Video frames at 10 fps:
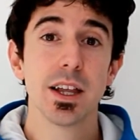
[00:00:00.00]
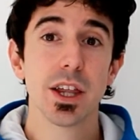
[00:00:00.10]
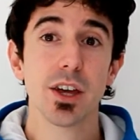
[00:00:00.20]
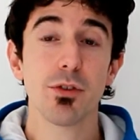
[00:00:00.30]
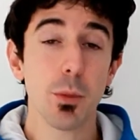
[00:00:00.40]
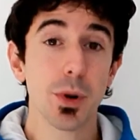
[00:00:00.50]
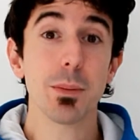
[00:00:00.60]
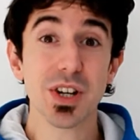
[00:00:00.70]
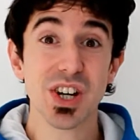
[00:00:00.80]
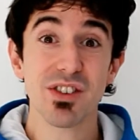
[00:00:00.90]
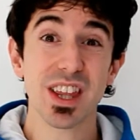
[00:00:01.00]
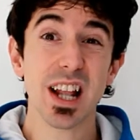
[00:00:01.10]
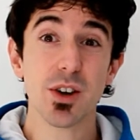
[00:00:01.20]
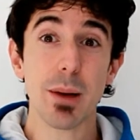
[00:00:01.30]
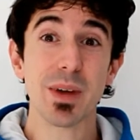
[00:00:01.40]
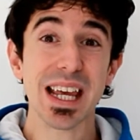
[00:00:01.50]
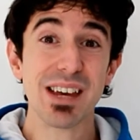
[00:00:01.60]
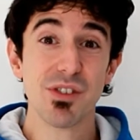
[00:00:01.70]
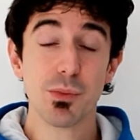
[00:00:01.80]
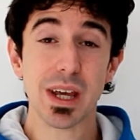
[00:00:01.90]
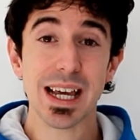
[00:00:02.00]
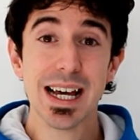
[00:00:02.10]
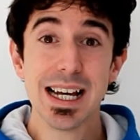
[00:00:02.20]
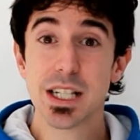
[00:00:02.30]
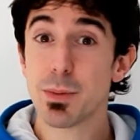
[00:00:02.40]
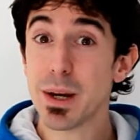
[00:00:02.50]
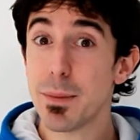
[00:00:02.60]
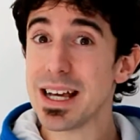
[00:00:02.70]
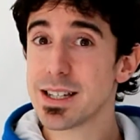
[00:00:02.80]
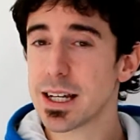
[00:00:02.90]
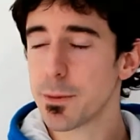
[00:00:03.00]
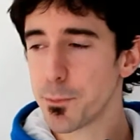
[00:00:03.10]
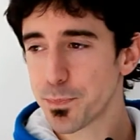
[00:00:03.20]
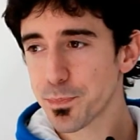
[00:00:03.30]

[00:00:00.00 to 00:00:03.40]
Thank you for pretty much everything that you have been giving me. It's been amazing.